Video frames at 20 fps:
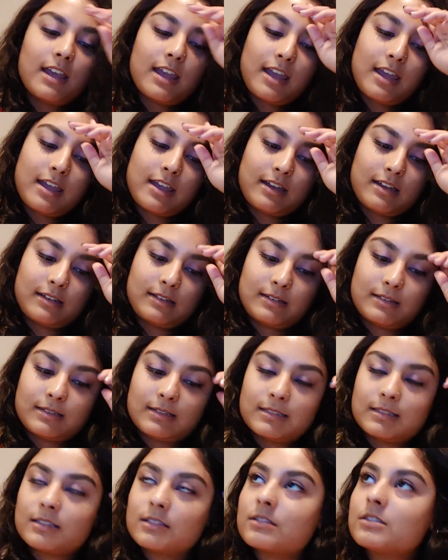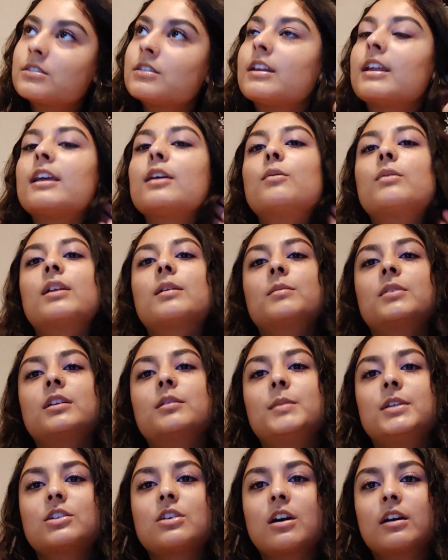And today what I'm going to
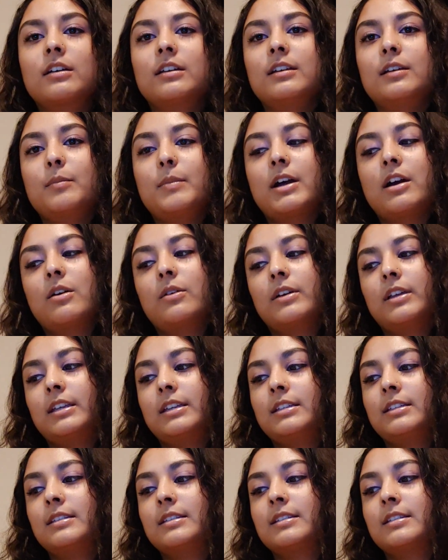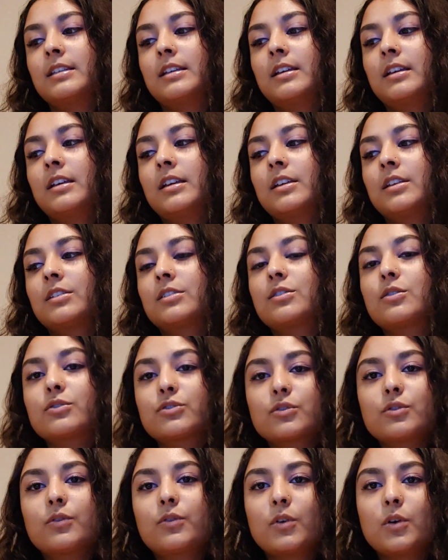be talking about is
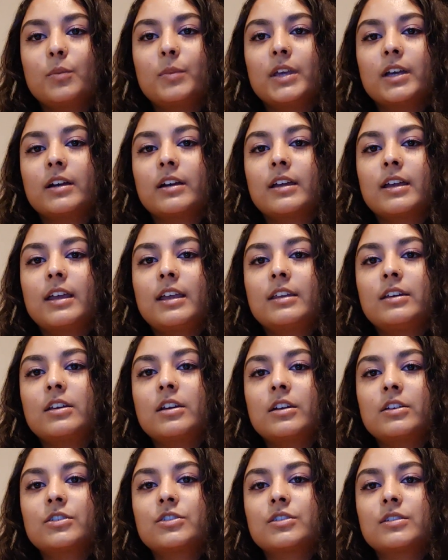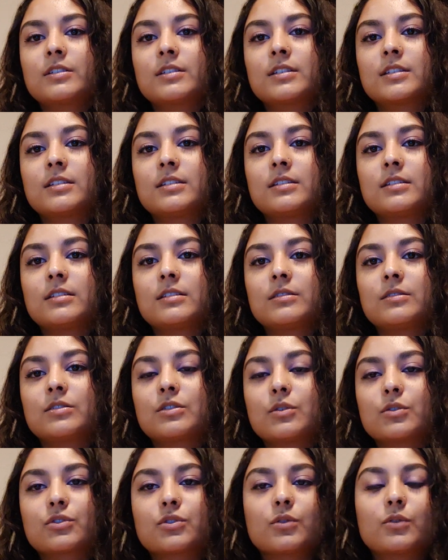social phobia, and not just
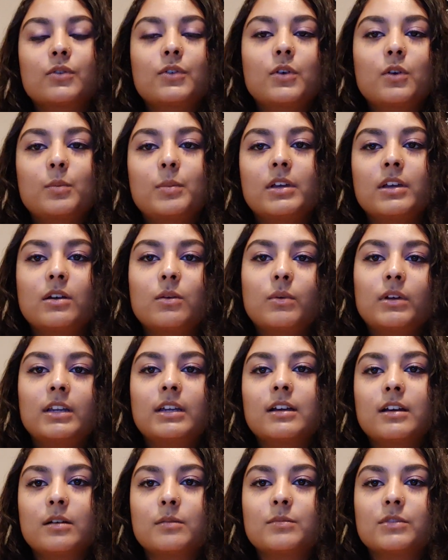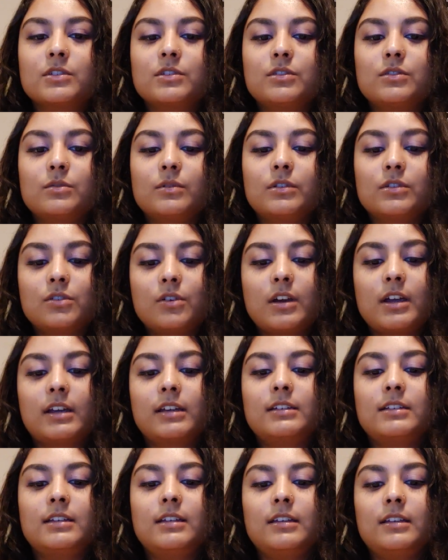social phobia when it comes to
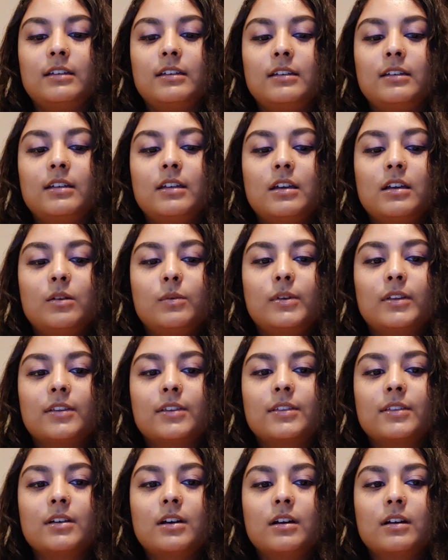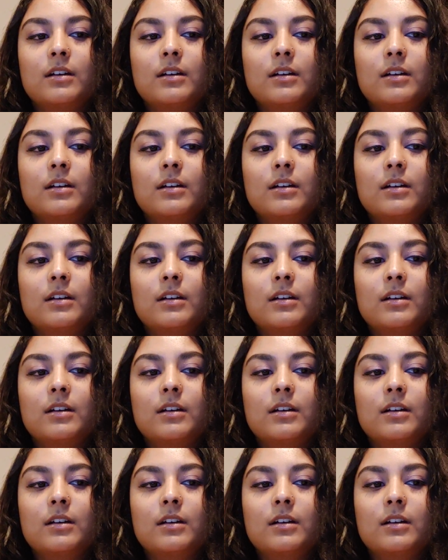interacting with,